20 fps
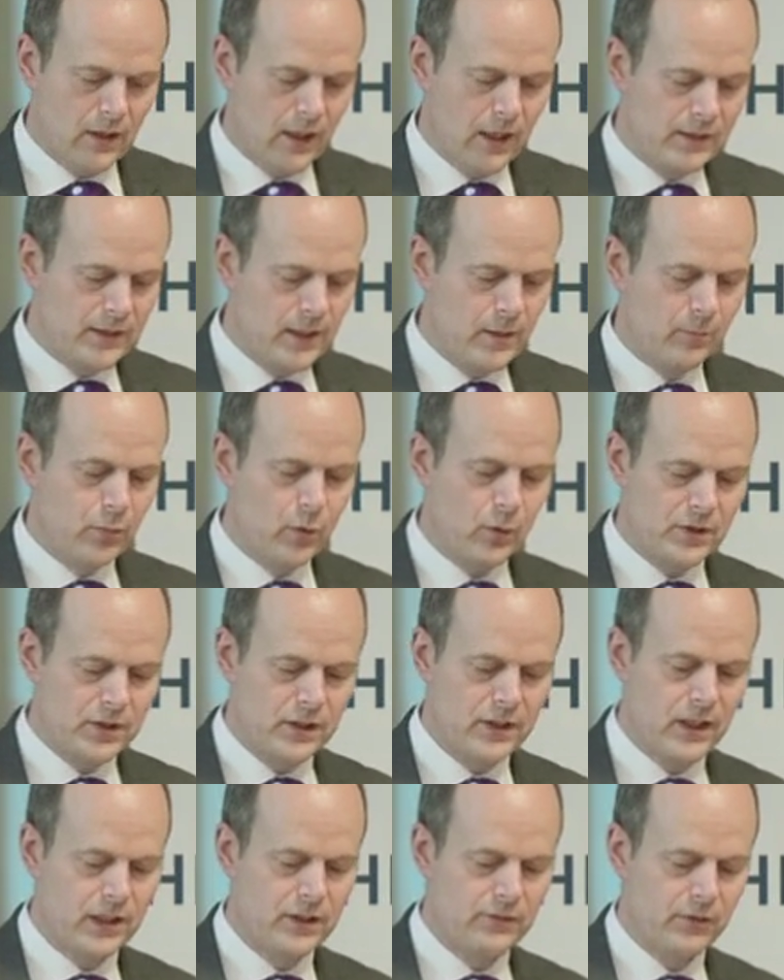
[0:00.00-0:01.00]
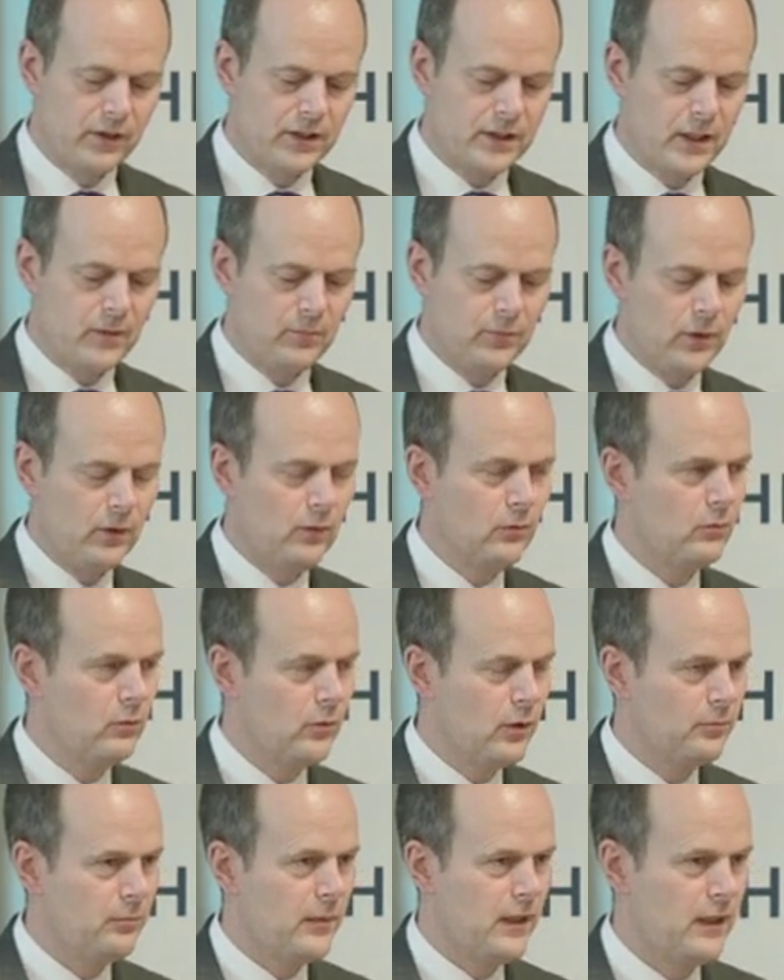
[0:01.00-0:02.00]
at the import stage, for example,
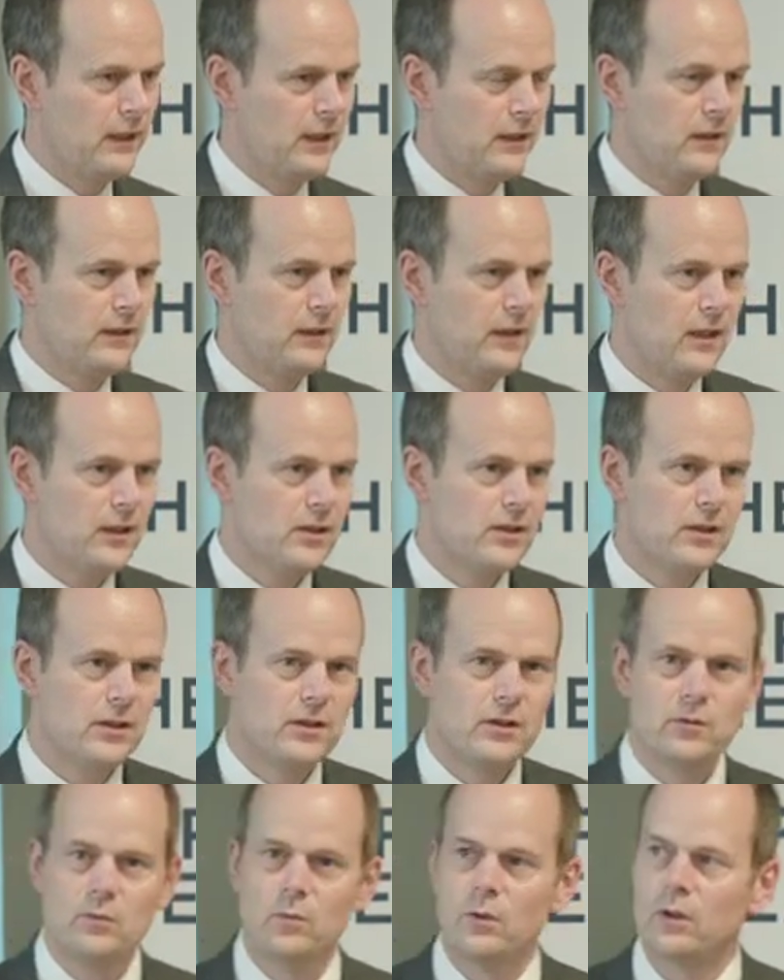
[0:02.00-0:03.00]
what medications